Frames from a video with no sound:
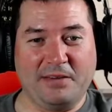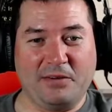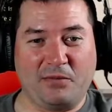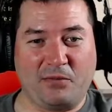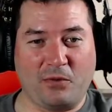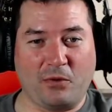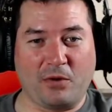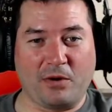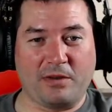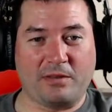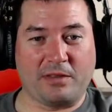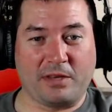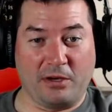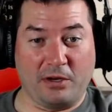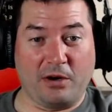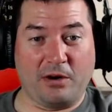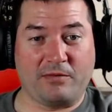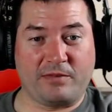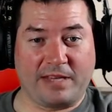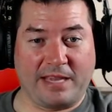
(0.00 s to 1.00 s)
for the
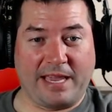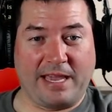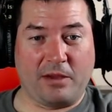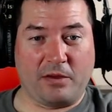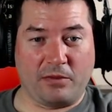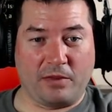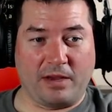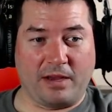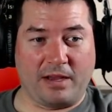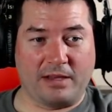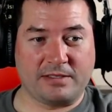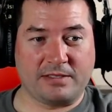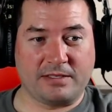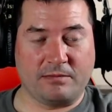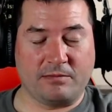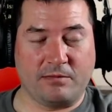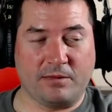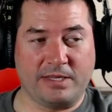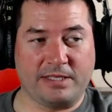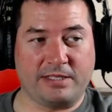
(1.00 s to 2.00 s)
nerf to
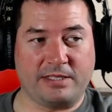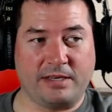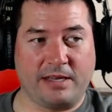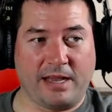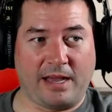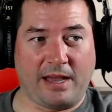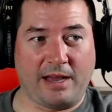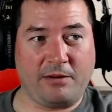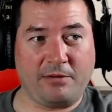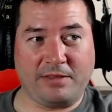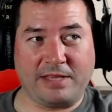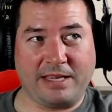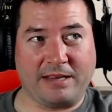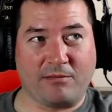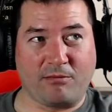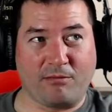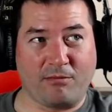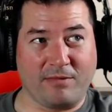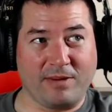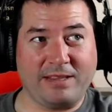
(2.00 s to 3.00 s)
Kael'thas, which I don't think
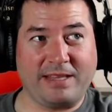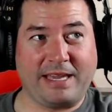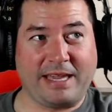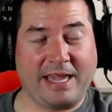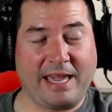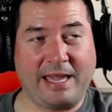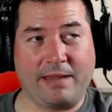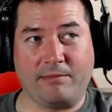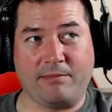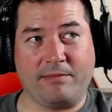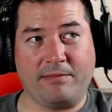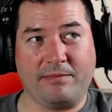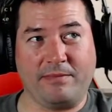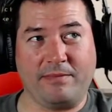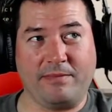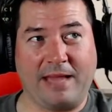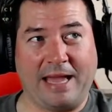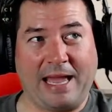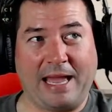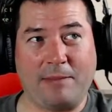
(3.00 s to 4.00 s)
really
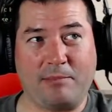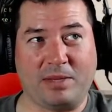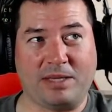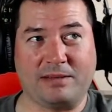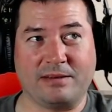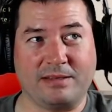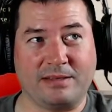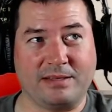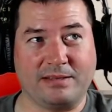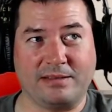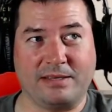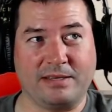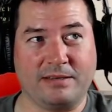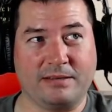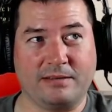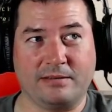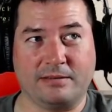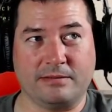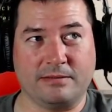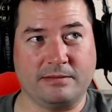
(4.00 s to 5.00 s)
happened
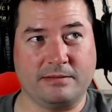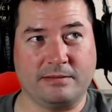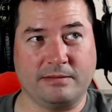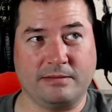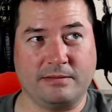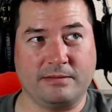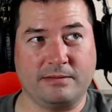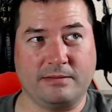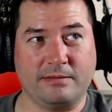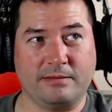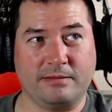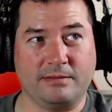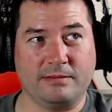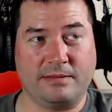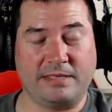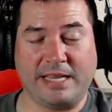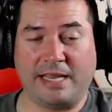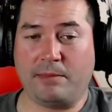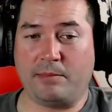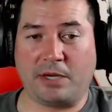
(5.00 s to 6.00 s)
until
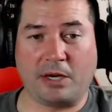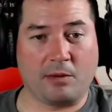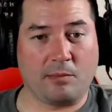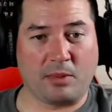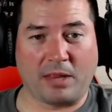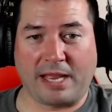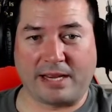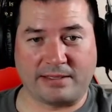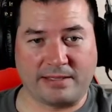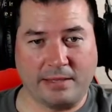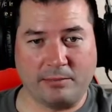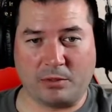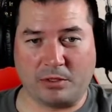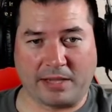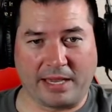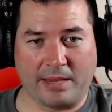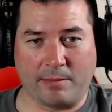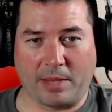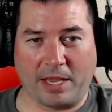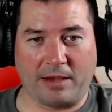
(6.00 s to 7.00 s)
damn near Black Temple
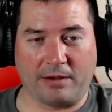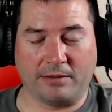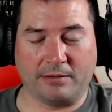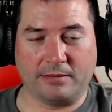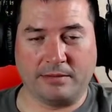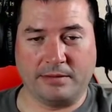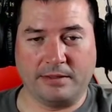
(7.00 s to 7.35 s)
came out.